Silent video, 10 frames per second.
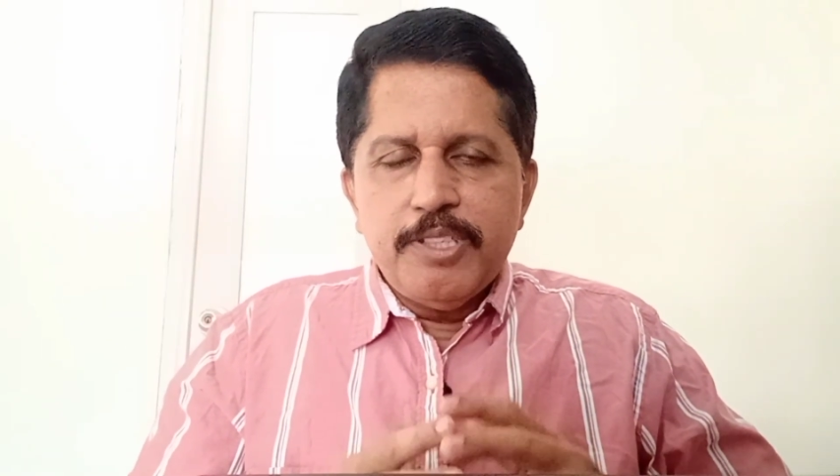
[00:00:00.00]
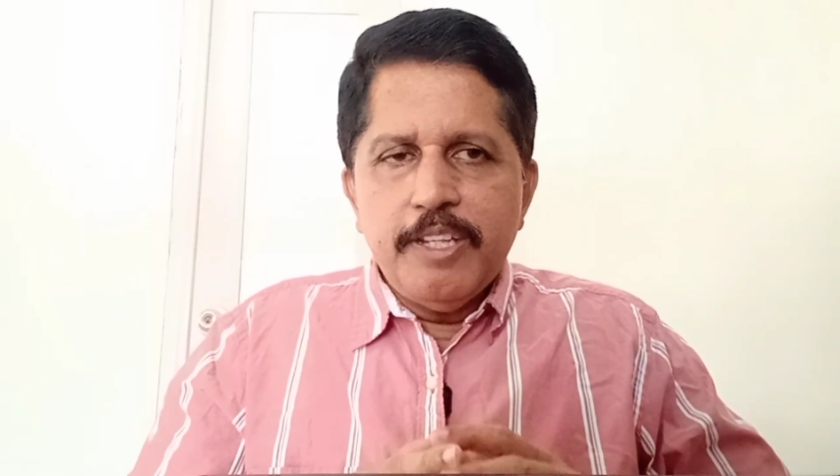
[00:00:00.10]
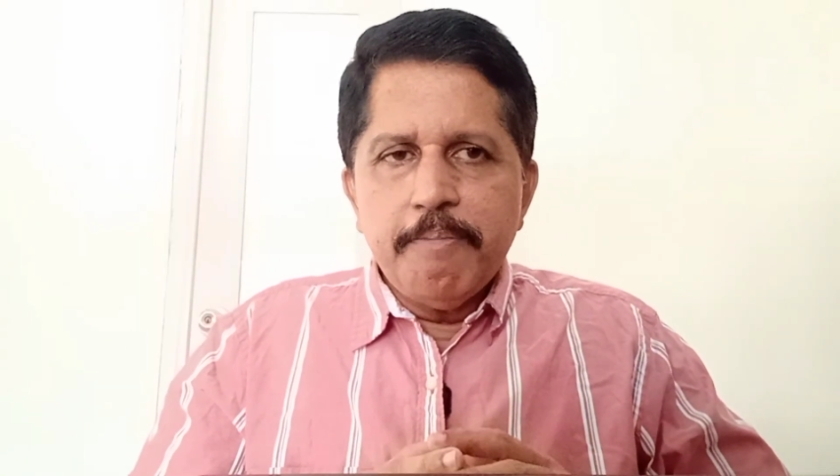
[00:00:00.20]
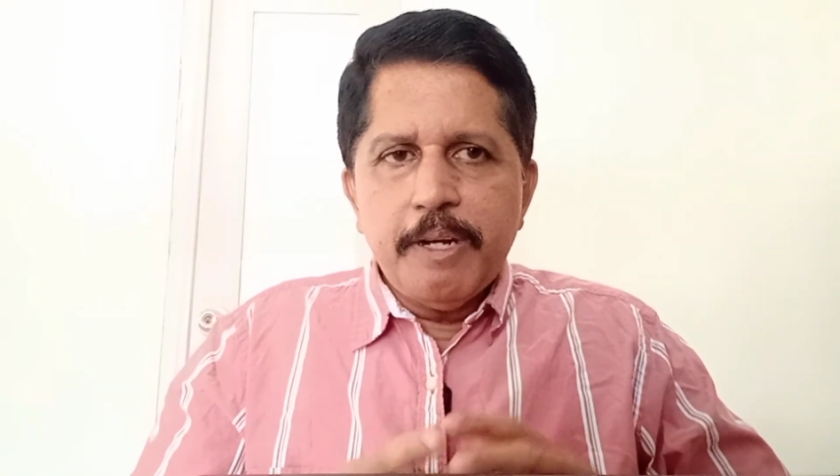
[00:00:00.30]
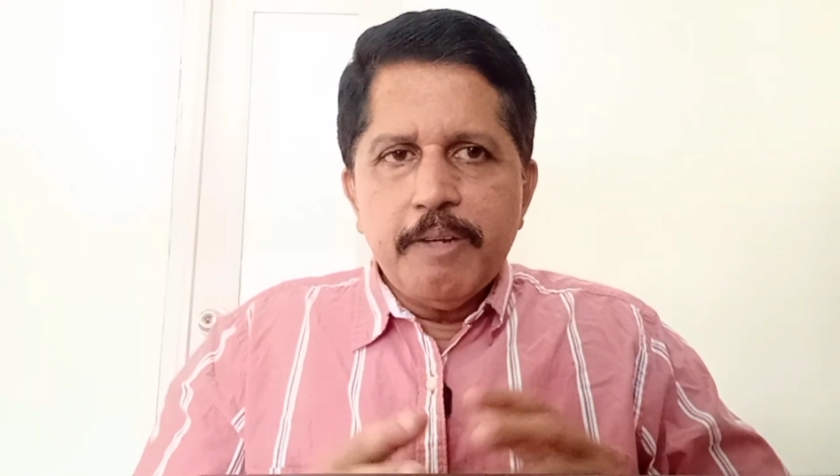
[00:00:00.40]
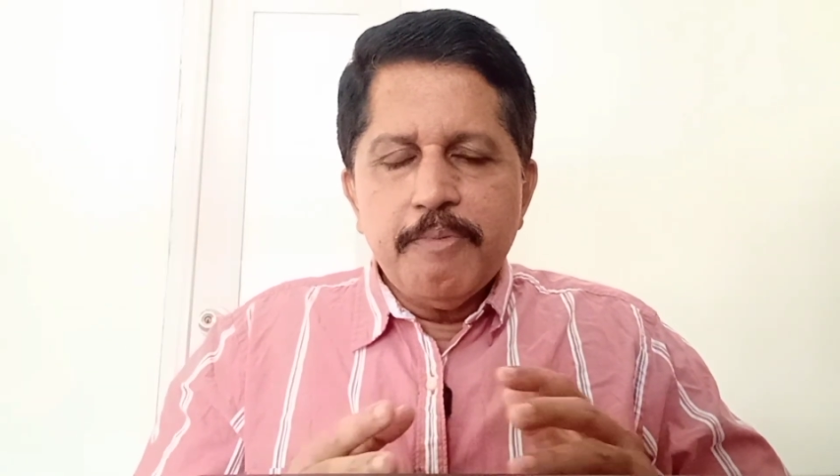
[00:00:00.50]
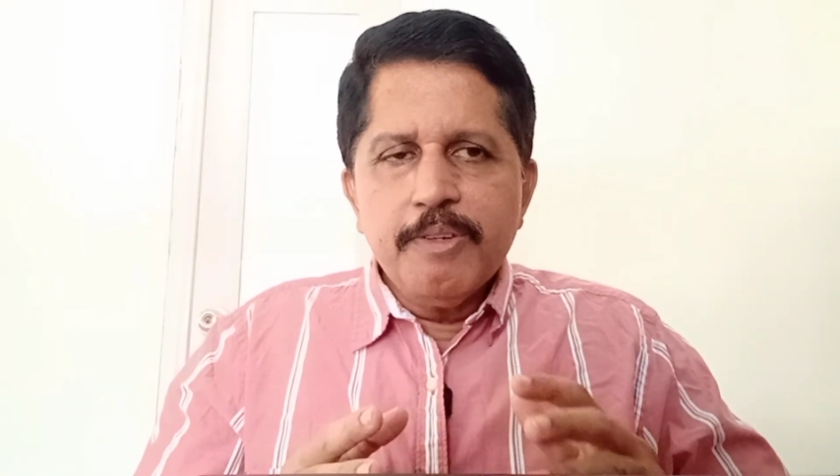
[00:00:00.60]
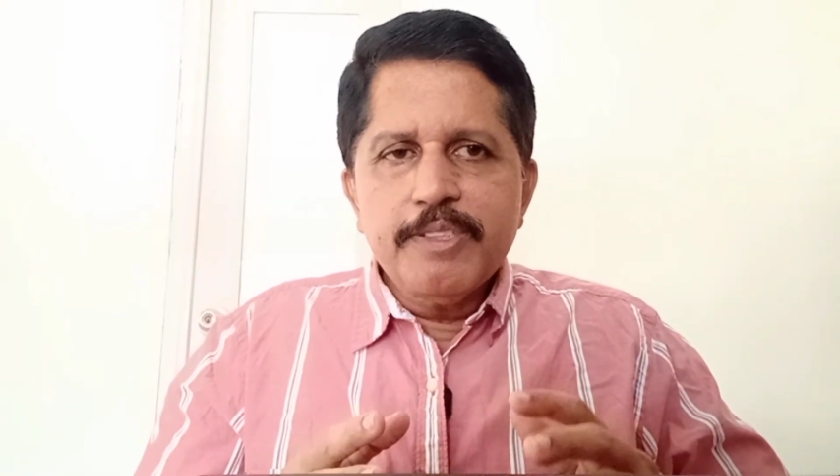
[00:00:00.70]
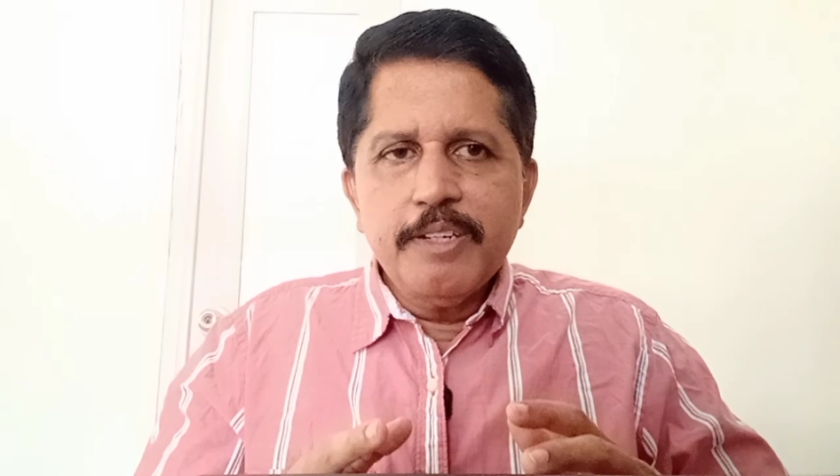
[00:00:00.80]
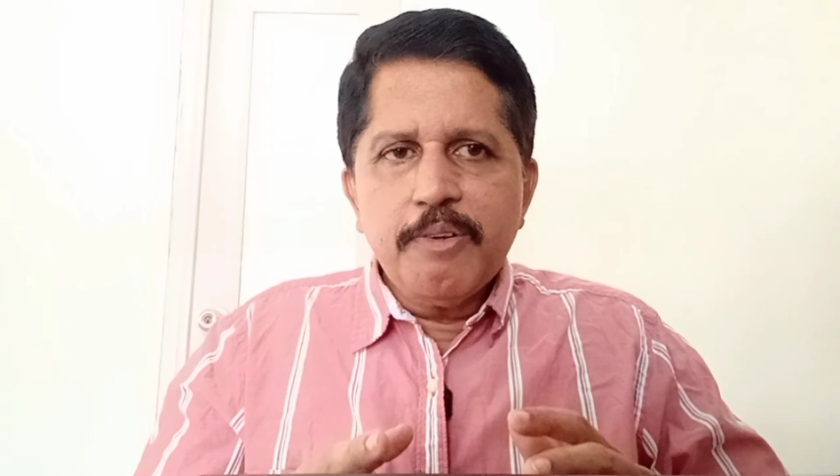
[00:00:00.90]
Chidambaram
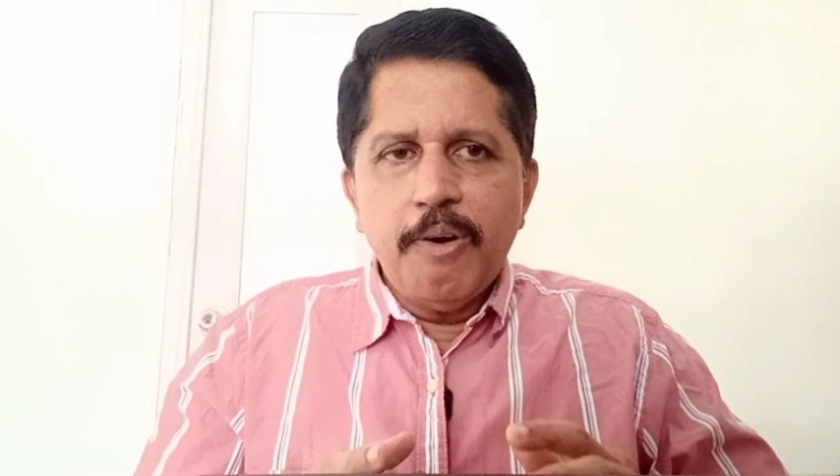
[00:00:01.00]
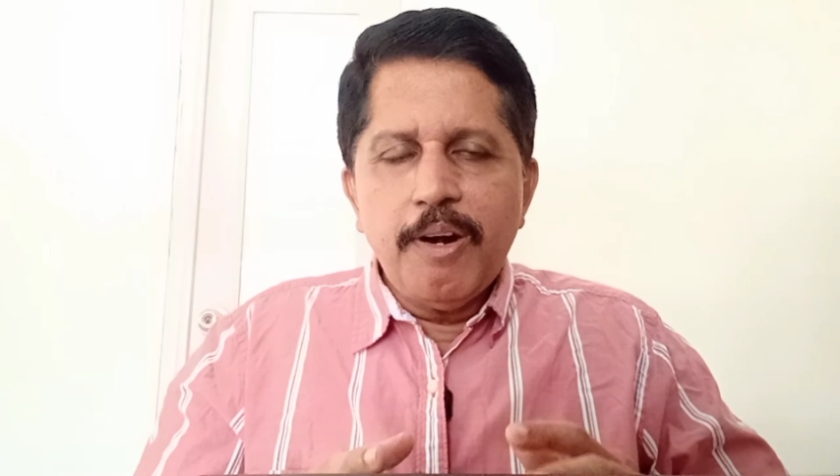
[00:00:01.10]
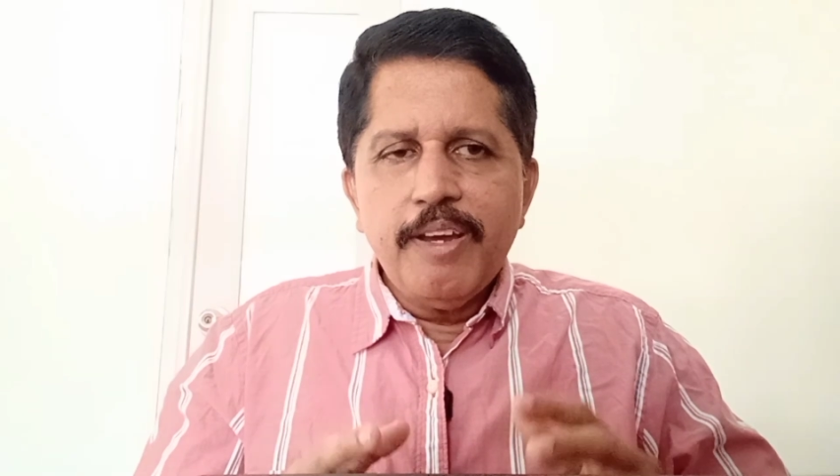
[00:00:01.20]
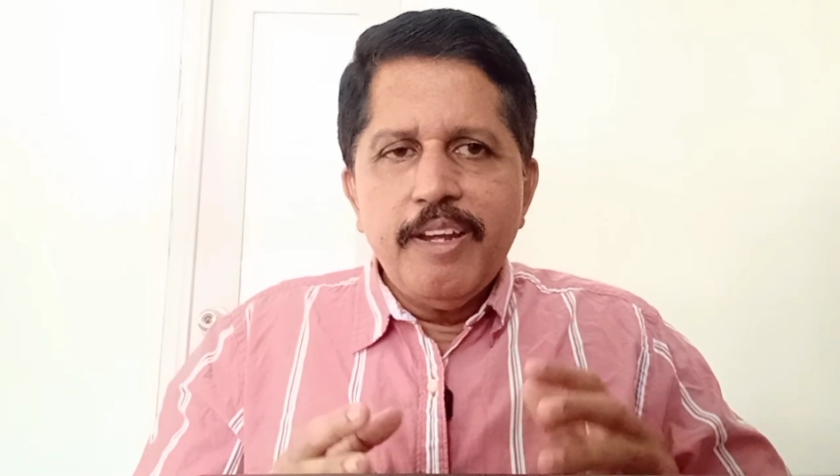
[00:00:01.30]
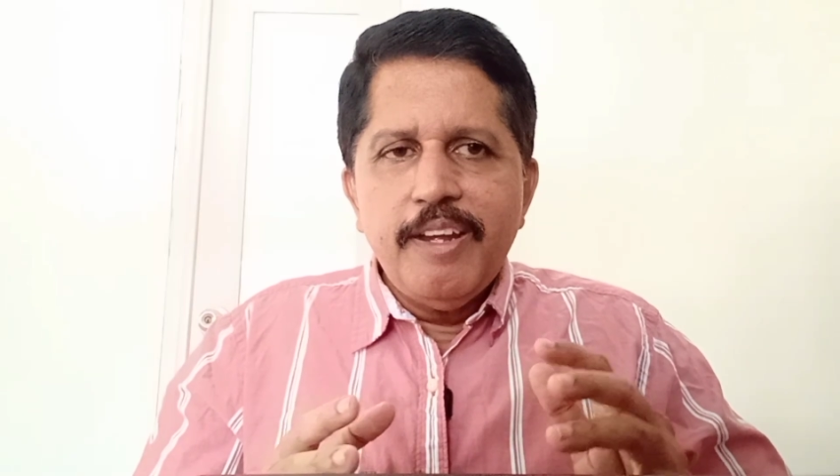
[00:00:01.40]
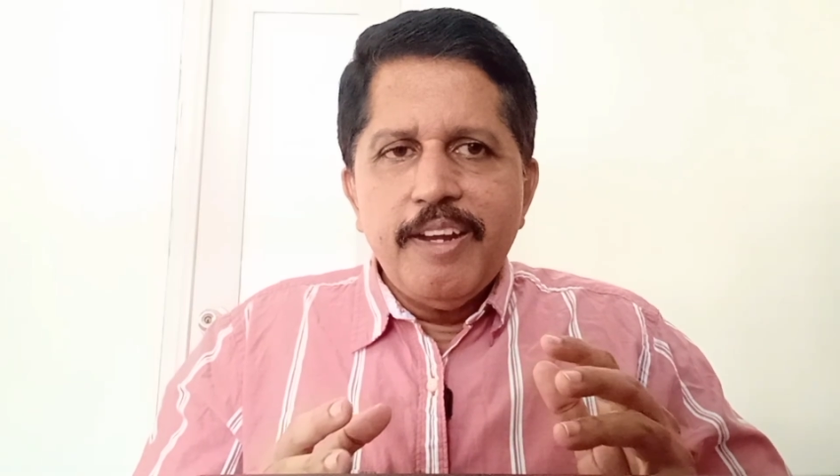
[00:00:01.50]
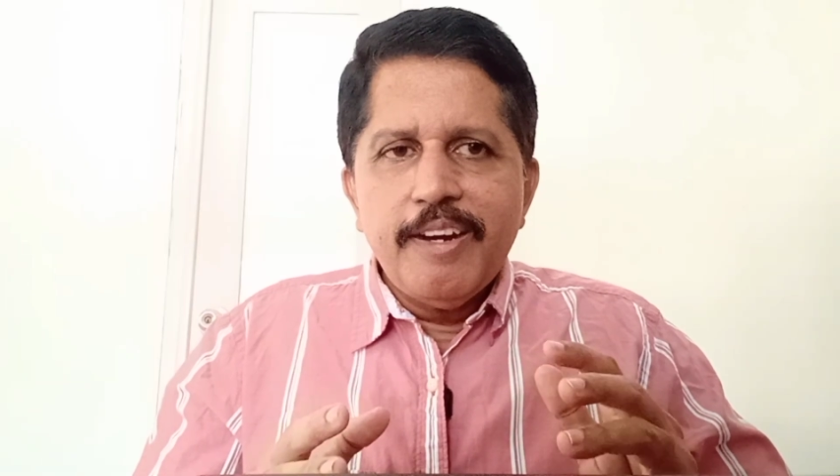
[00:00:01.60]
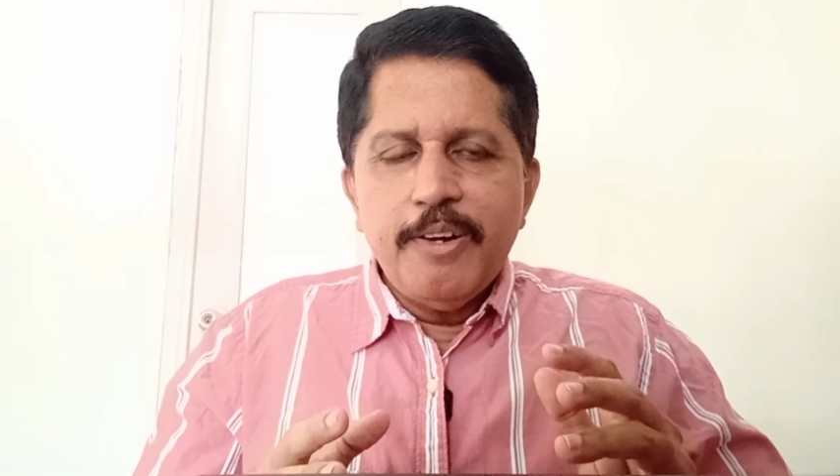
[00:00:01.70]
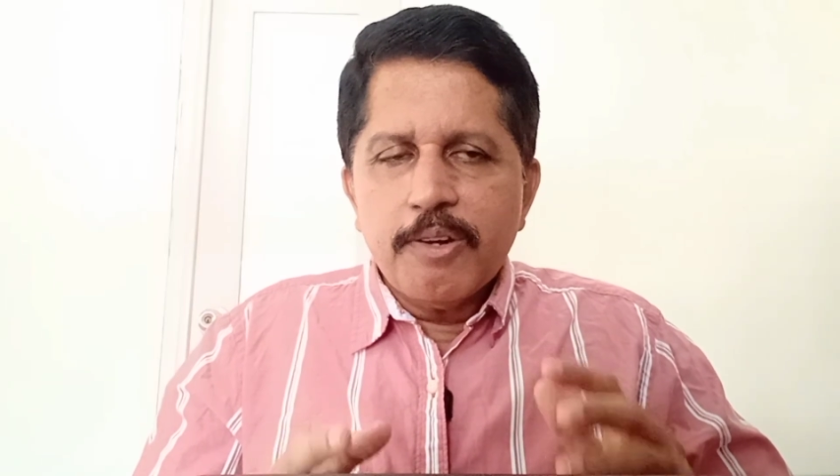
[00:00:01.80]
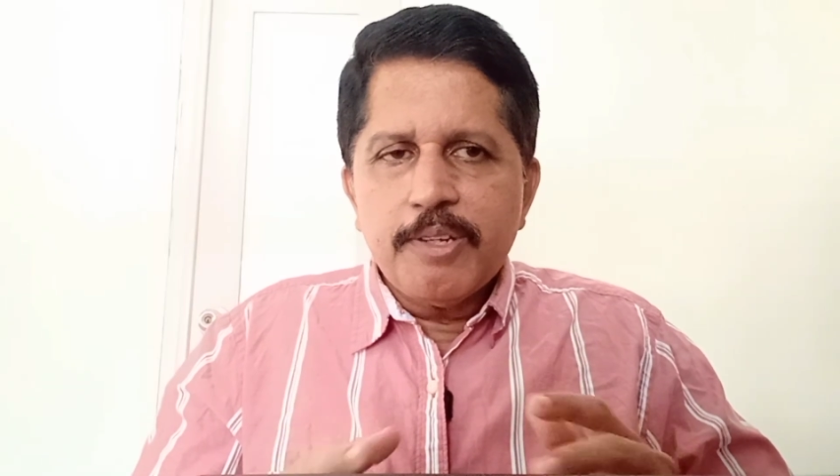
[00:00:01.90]
was then called
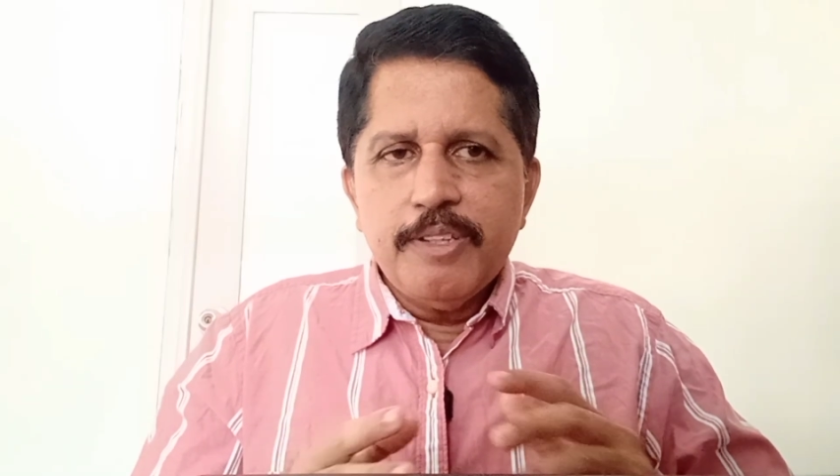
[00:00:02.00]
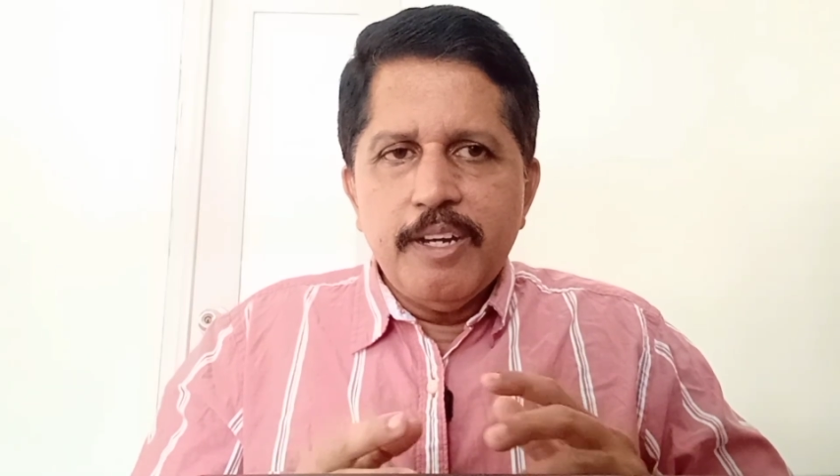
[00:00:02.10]
Dr.